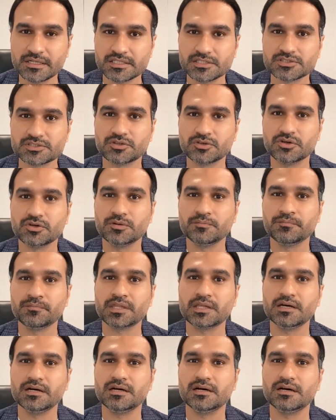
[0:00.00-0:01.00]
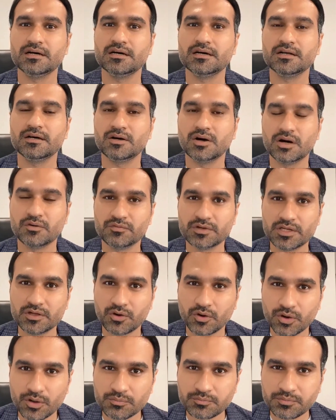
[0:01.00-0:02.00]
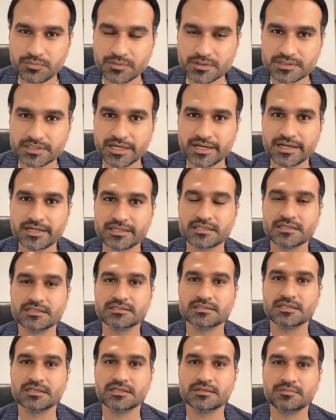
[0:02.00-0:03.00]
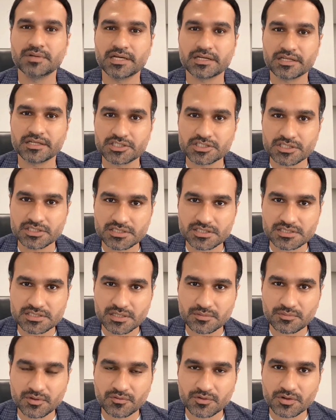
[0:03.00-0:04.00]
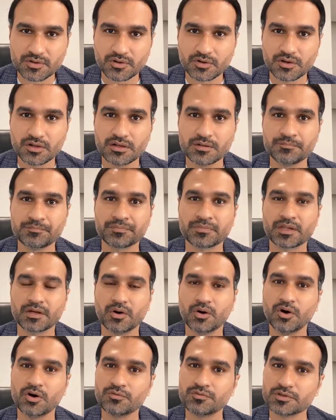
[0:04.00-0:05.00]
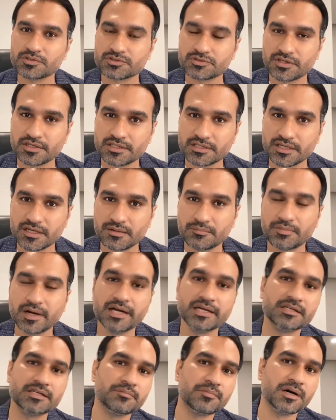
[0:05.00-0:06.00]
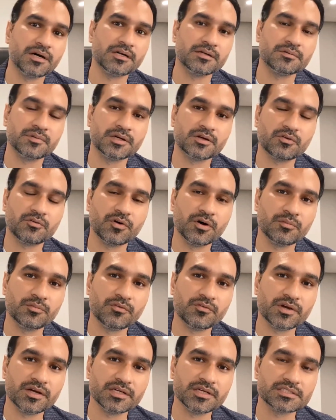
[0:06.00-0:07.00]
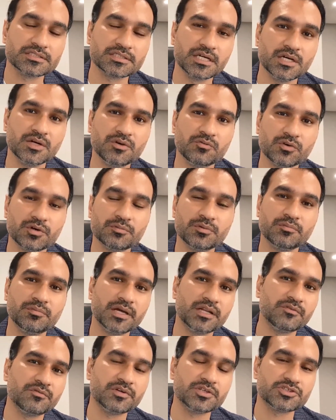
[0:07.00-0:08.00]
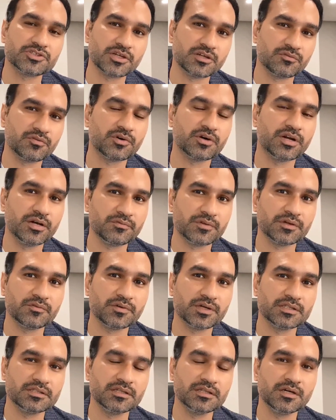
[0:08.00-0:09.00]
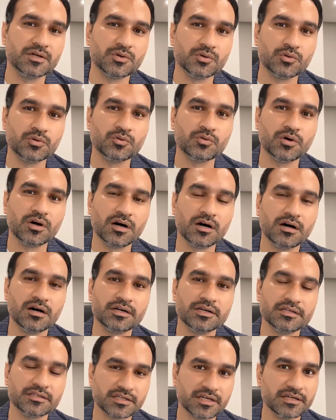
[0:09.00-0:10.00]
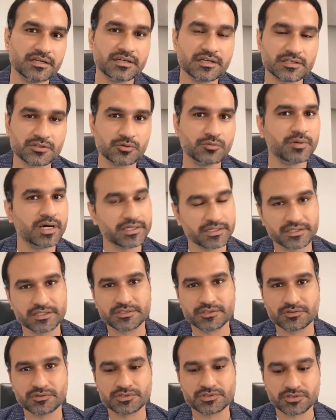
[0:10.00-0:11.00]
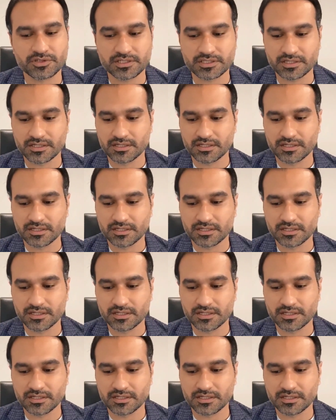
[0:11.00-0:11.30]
So we hope that the migration system overhaul of Australia by Department of Home Affairs would be beneficial for everyone who are intending to migrate to Australia.